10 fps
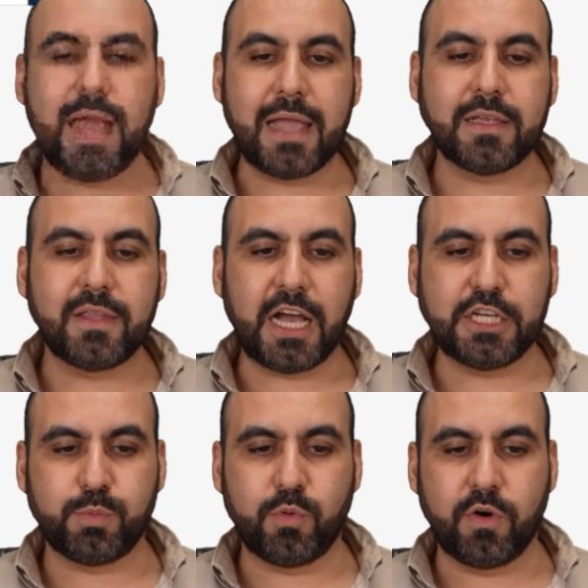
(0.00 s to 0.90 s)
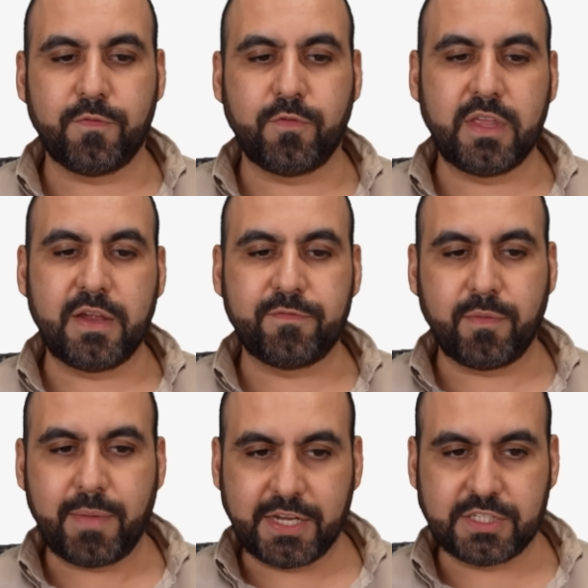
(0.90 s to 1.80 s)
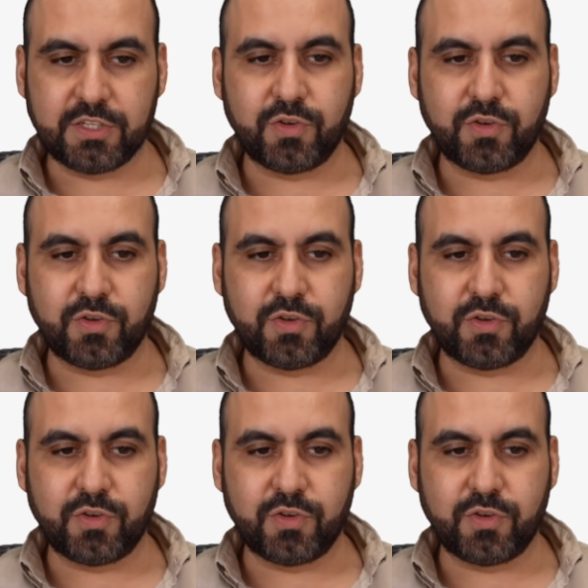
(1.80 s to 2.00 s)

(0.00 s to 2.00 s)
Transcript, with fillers: and the dashboard for the information.